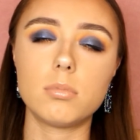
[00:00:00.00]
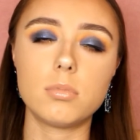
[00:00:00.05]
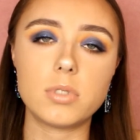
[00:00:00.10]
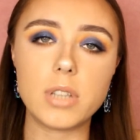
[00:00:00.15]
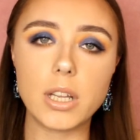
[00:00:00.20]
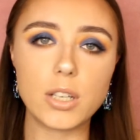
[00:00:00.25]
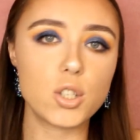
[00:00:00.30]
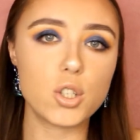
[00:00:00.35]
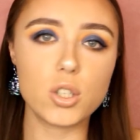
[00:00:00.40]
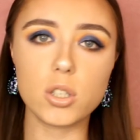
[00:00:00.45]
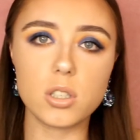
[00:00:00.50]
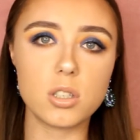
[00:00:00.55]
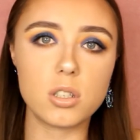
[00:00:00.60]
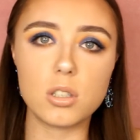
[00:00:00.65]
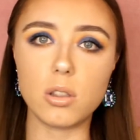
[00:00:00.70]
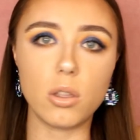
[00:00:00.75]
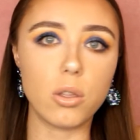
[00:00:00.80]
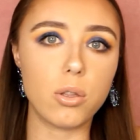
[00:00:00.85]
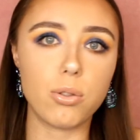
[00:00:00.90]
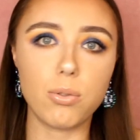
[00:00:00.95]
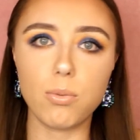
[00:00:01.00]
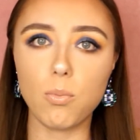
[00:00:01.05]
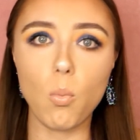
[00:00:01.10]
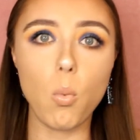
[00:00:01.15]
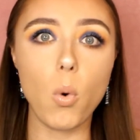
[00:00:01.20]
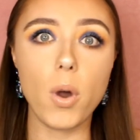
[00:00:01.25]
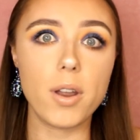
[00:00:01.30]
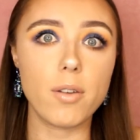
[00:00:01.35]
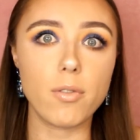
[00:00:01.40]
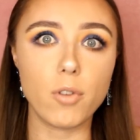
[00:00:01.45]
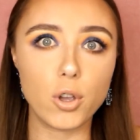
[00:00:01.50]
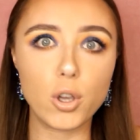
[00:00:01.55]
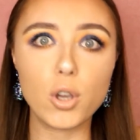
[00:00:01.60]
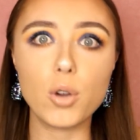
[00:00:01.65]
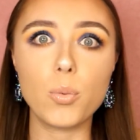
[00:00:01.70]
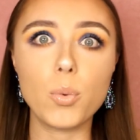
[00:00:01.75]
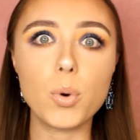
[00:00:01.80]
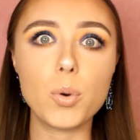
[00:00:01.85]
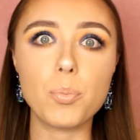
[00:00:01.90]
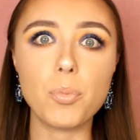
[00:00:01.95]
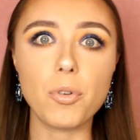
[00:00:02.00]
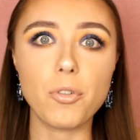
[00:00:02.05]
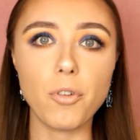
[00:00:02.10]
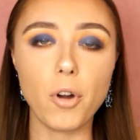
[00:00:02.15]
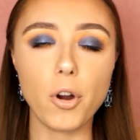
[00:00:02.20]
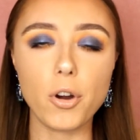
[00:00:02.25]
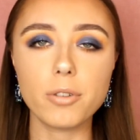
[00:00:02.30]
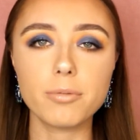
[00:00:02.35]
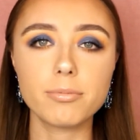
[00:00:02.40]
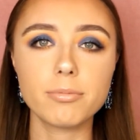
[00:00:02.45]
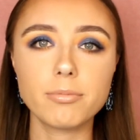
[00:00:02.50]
That's just whatever you would prefer.